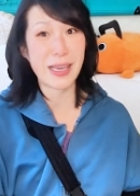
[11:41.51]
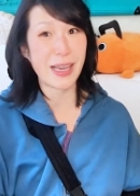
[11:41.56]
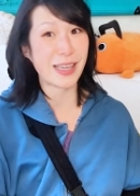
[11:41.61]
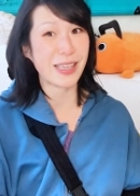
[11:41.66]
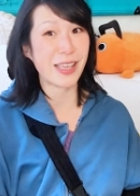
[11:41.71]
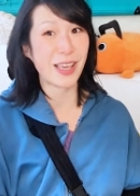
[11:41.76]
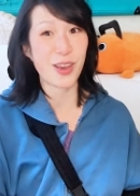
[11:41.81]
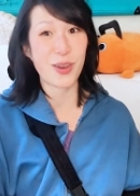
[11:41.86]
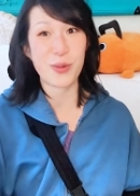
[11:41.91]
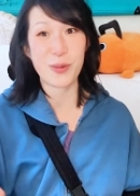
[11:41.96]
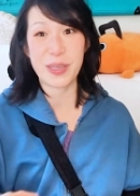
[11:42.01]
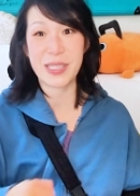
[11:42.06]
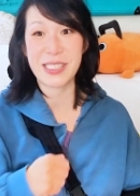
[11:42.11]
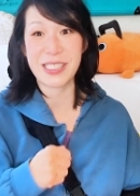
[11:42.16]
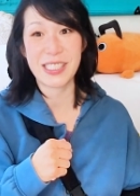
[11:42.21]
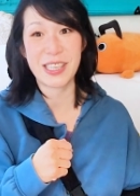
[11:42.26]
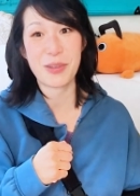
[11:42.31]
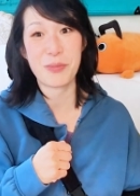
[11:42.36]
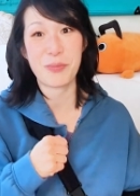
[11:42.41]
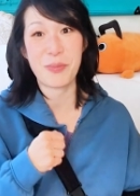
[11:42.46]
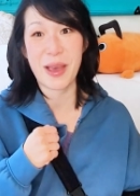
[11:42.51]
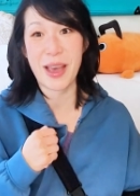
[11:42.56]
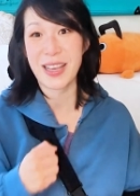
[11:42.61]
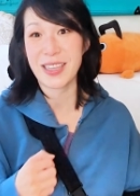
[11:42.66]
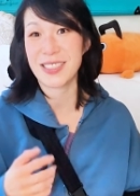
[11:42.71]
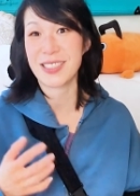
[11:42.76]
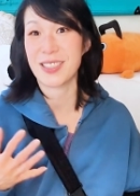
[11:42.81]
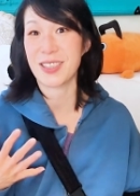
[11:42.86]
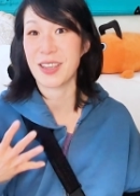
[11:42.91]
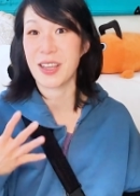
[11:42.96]
I can't wait to get
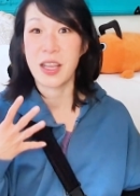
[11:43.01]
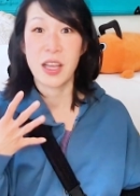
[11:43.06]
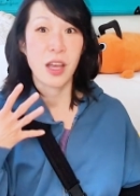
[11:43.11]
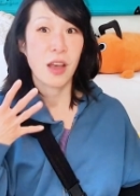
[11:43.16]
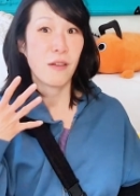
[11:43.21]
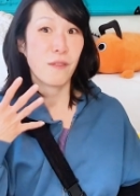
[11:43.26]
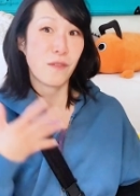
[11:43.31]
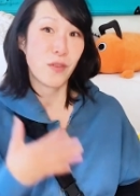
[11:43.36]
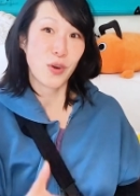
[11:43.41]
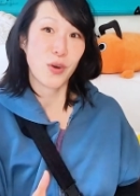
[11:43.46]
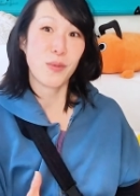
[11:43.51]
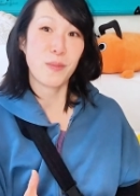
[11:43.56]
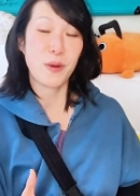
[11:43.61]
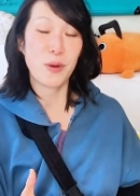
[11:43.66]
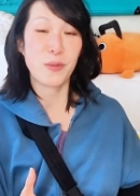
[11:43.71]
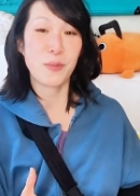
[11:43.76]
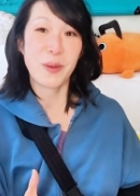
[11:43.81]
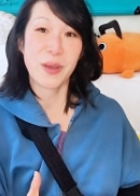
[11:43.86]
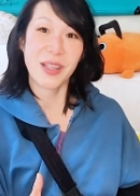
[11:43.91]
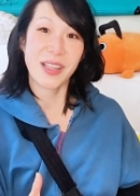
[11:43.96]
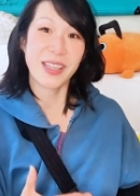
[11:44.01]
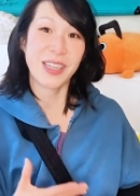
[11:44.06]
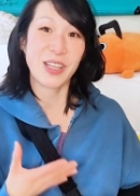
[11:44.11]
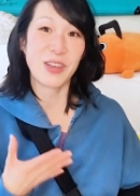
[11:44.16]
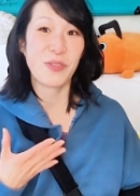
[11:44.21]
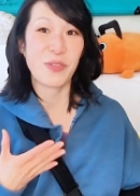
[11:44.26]
back to full mobility,